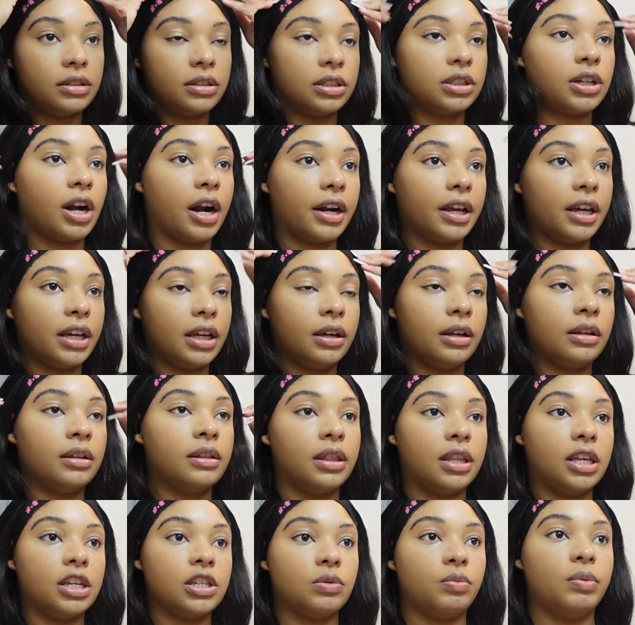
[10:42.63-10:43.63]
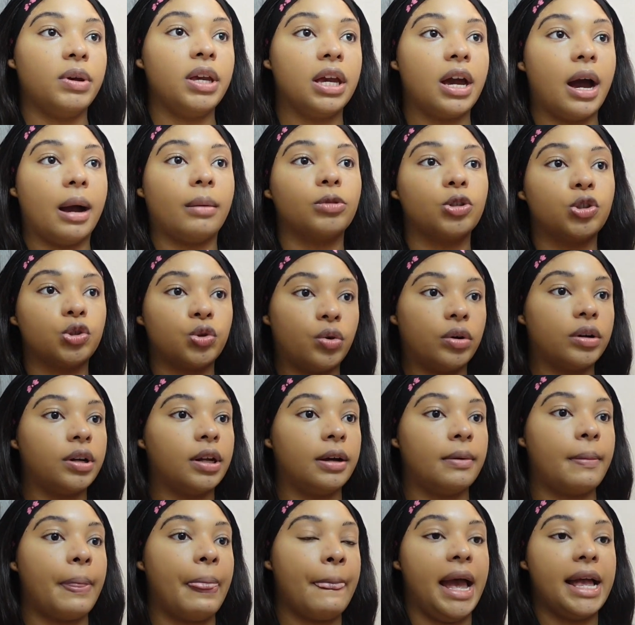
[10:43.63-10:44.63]
Starting this week, I'm showing
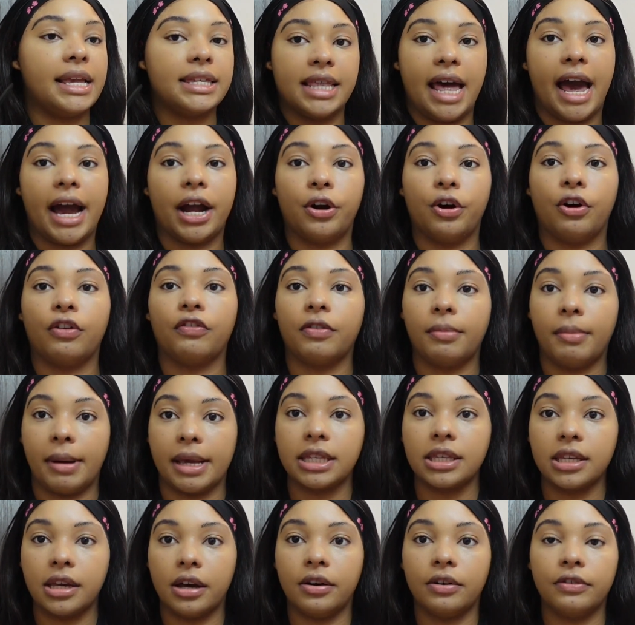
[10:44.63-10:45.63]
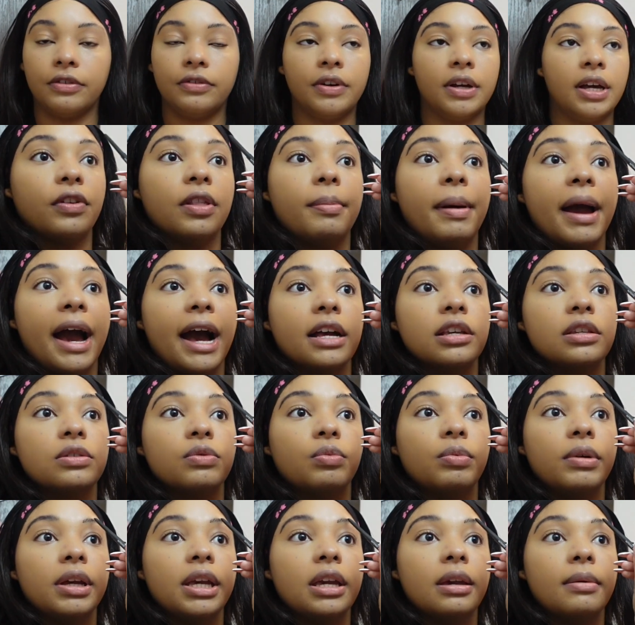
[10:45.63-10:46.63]
up as that girl for myself. For the past
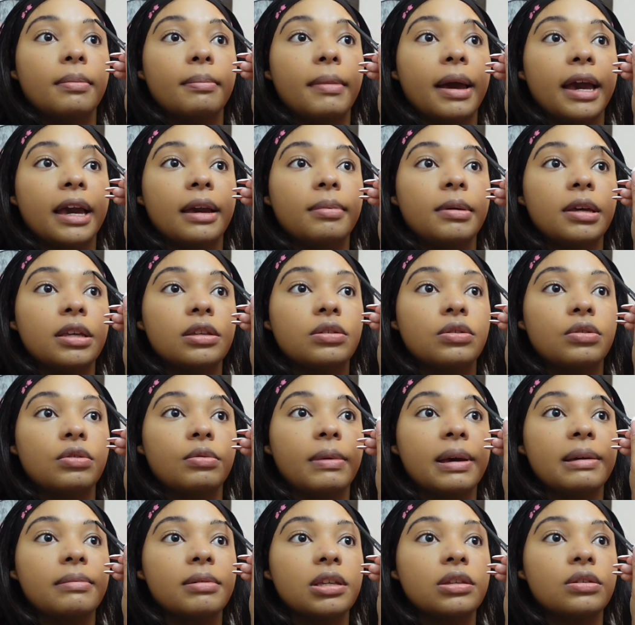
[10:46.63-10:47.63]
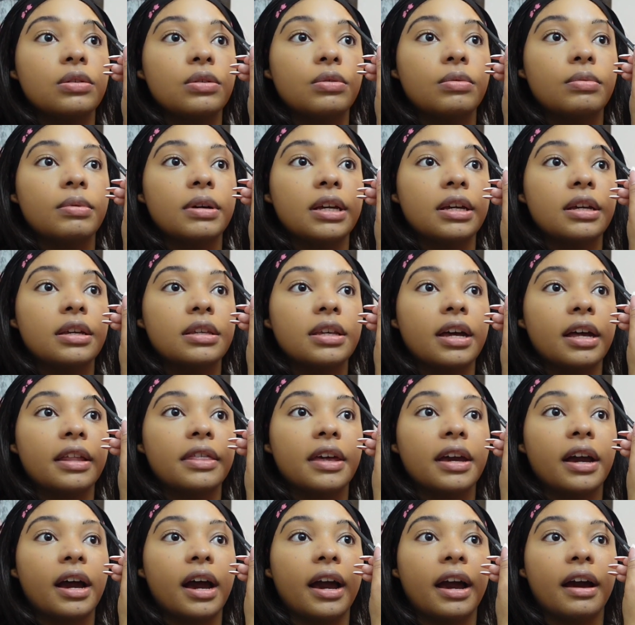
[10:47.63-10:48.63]
week, maybe two, maybe two weeks, I
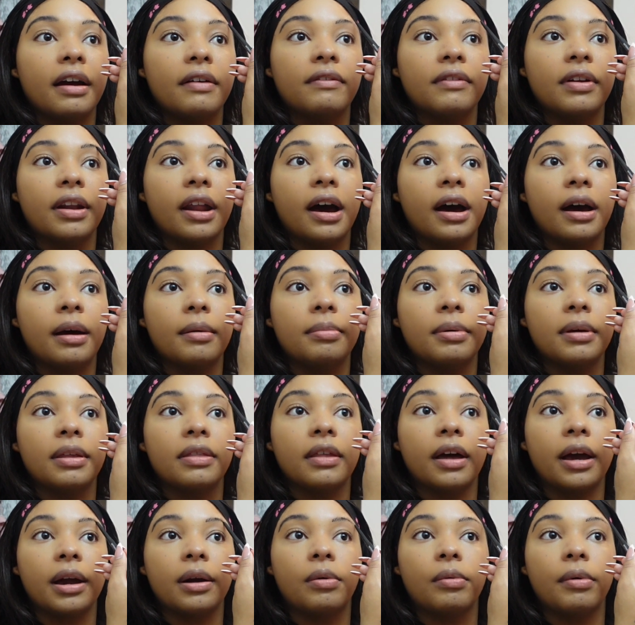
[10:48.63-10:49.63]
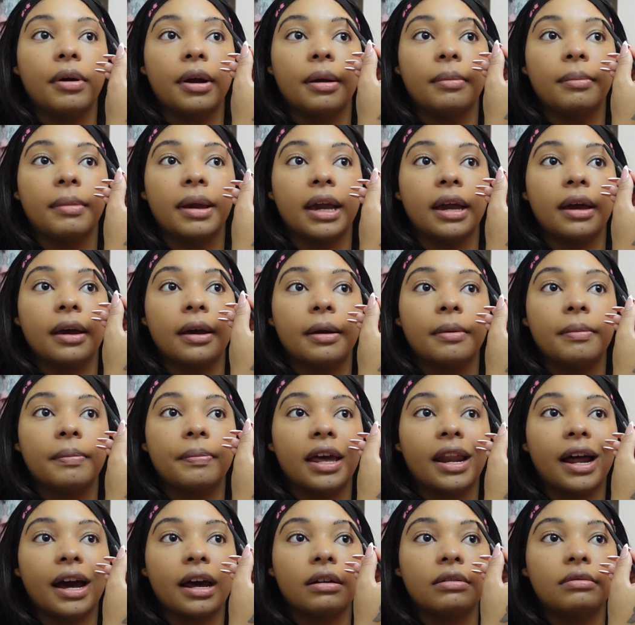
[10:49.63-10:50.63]
think I have not been like wearing makeup.
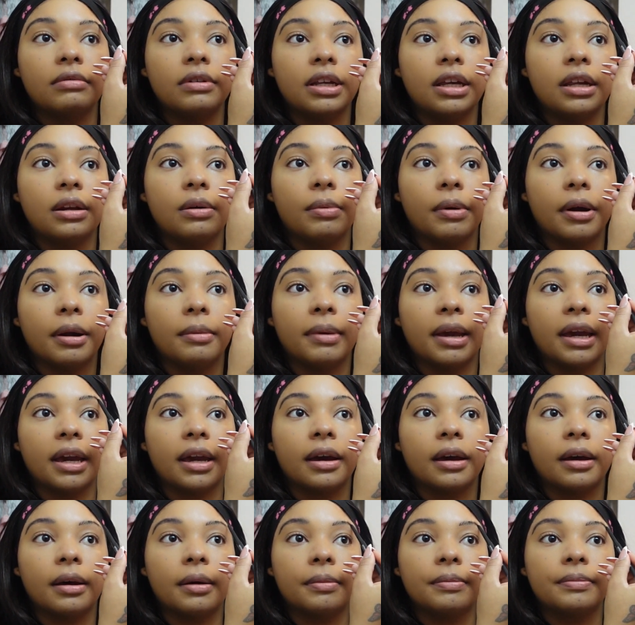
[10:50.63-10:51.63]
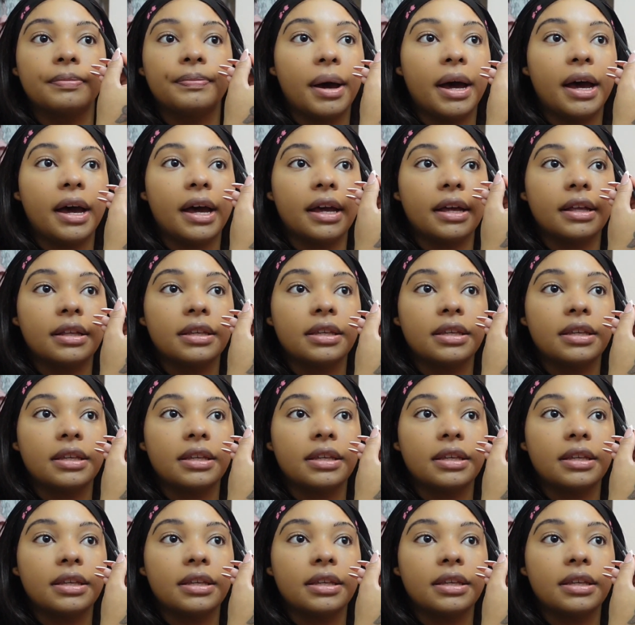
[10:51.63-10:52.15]
And I don't need to wear makeup, but